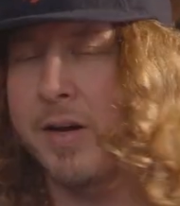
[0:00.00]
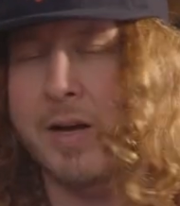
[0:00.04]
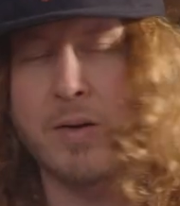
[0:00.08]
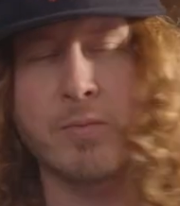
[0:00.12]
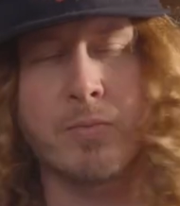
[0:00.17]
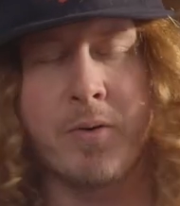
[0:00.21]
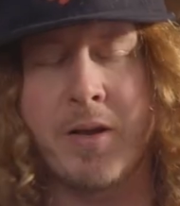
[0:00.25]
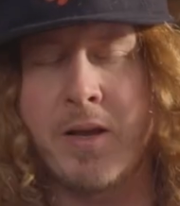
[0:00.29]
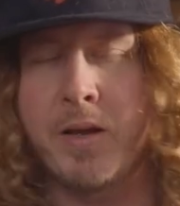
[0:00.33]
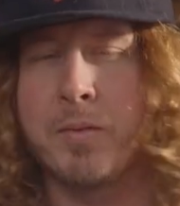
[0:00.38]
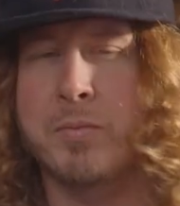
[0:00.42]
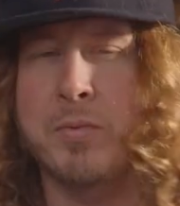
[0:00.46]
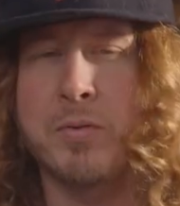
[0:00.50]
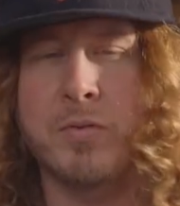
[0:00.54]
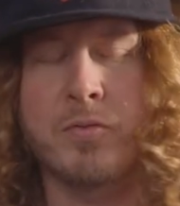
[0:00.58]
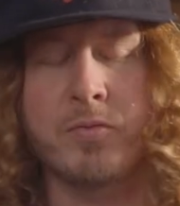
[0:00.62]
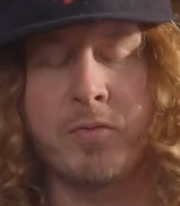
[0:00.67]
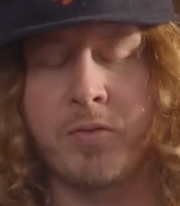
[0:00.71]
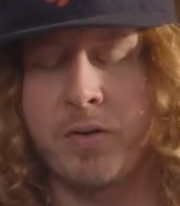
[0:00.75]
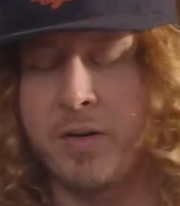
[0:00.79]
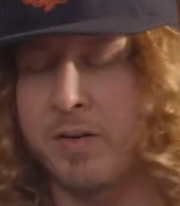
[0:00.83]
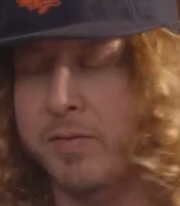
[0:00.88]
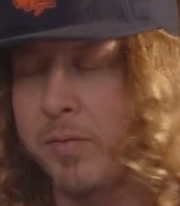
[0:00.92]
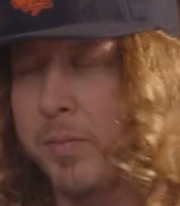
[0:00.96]
I ramble
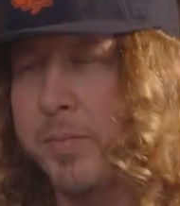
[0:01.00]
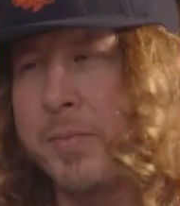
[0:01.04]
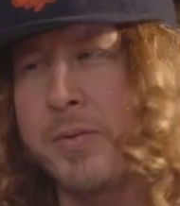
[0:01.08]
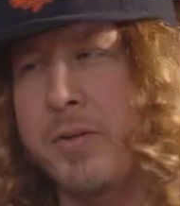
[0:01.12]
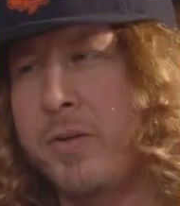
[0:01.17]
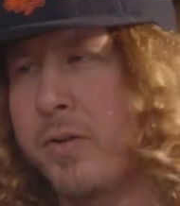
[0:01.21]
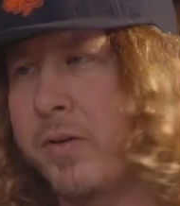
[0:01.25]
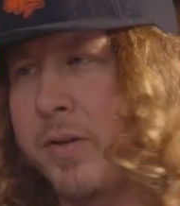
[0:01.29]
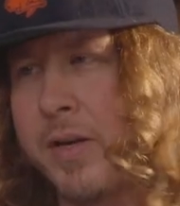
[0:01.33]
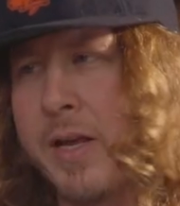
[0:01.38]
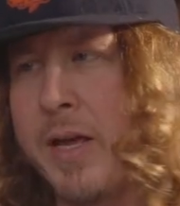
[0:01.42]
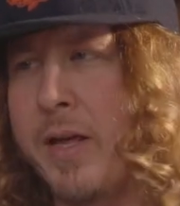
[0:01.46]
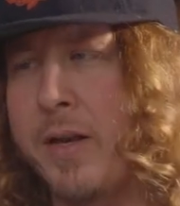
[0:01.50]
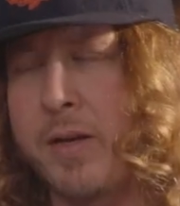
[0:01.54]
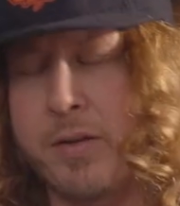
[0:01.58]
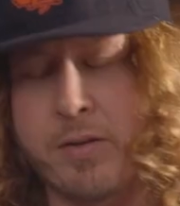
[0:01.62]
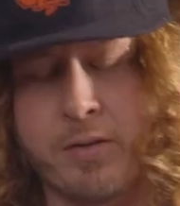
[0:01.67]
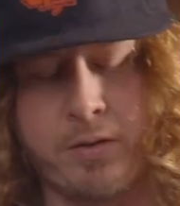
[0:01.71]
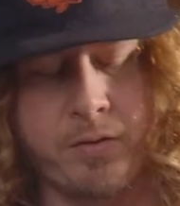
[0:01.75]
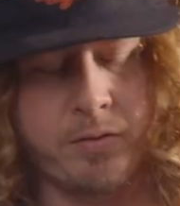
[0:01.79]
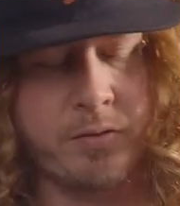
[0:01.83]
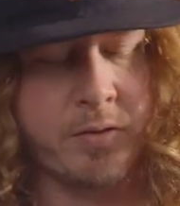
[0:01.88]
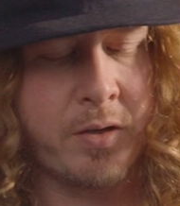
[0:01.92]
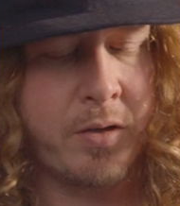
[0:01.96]
forever, but you can edit
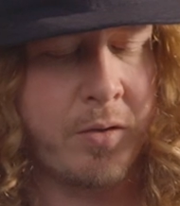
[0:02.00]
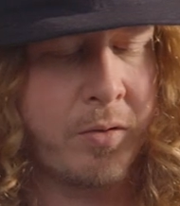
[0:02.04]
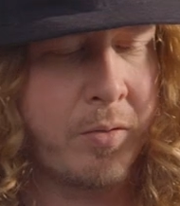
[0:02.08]
this.